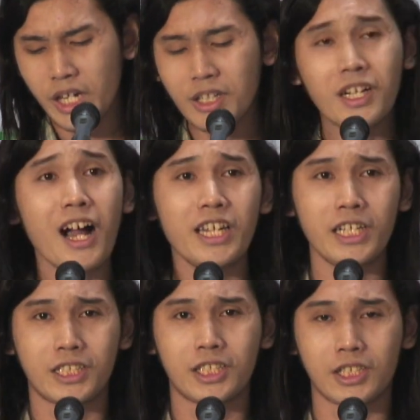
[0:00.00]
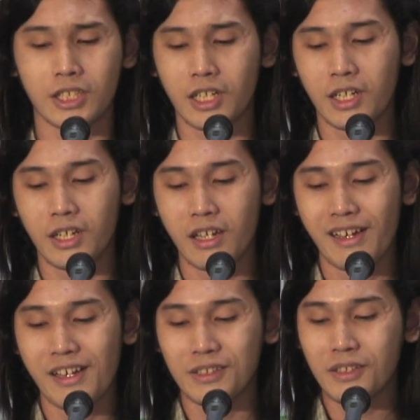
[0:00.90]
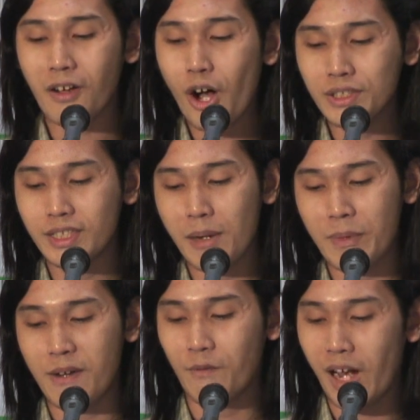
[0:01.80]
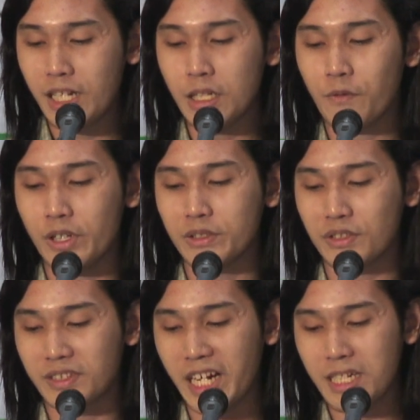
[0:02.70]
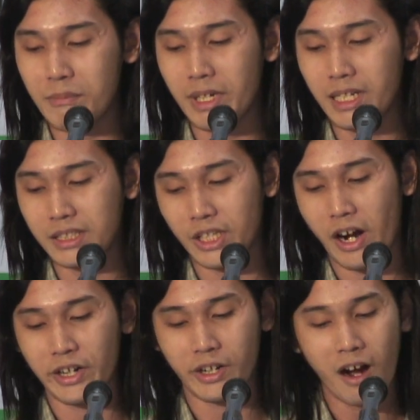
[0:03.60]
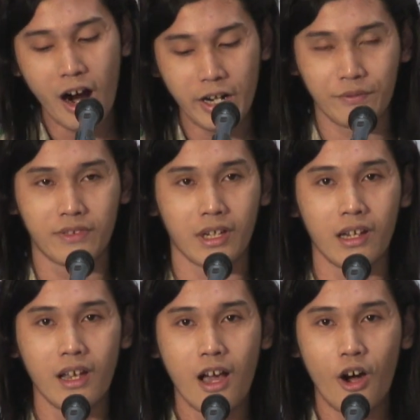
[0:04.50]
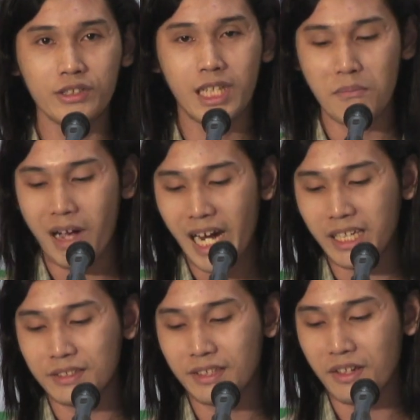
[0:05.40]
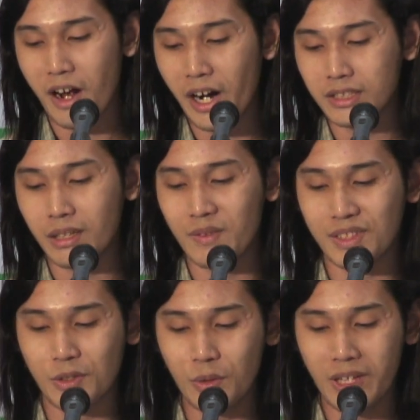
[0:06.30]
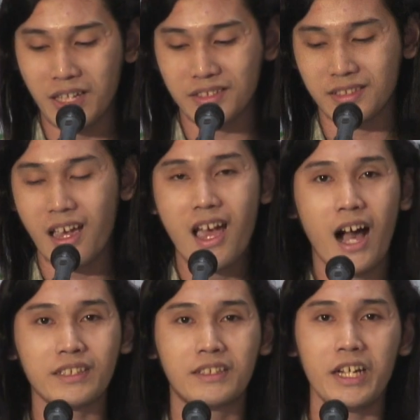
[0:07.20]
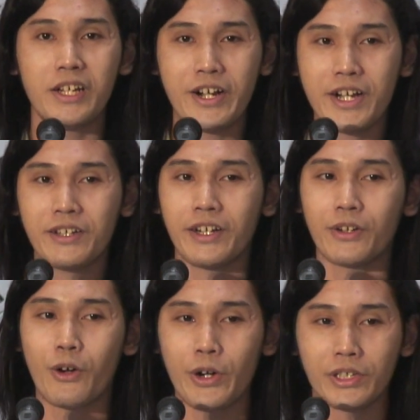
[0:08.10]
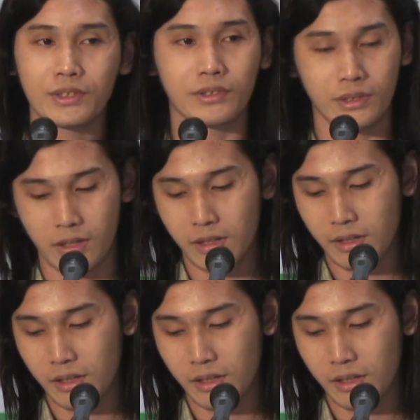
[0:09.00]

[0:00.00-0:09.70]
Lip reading: In college, the concept and value for sustainability are carved on the minds and hearts of the students as they learn their course.